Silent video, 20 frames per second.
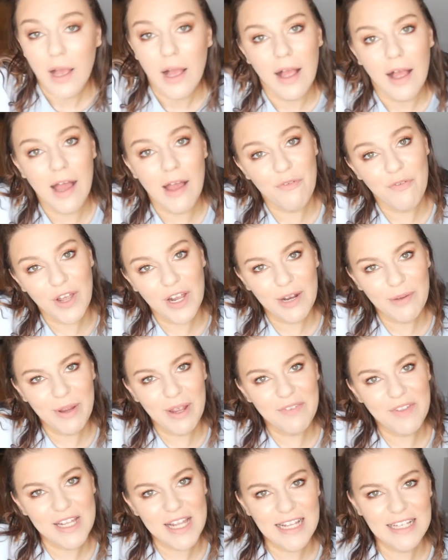And finally, we
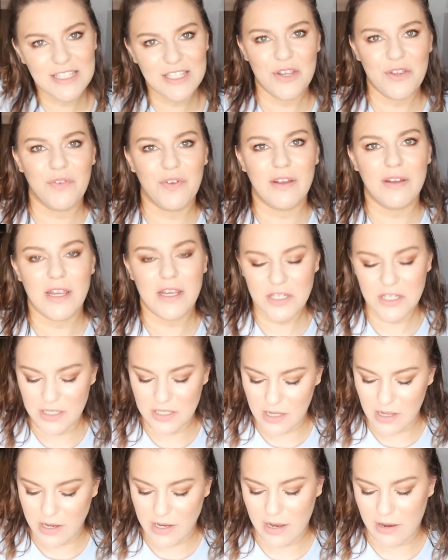have the last two foundations
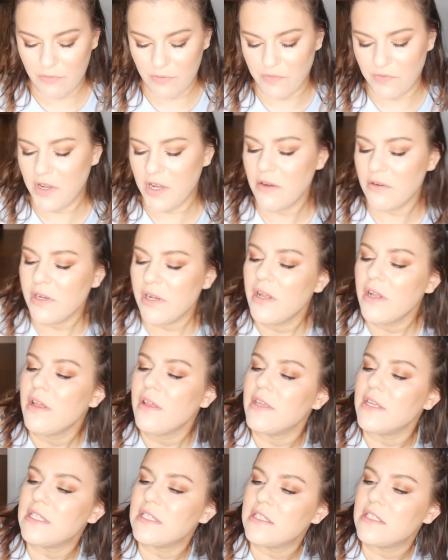that I have reviewed.
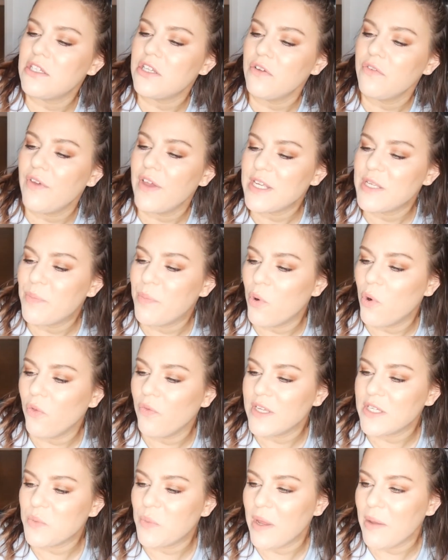This is the Too Faced
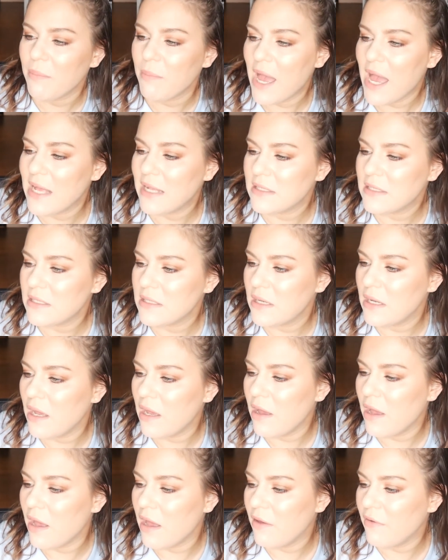Born This Way Matte
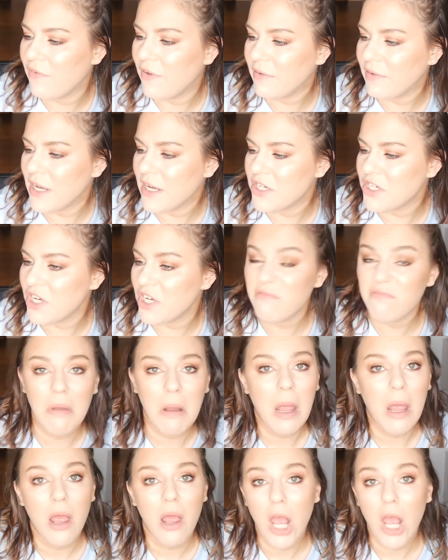foundation.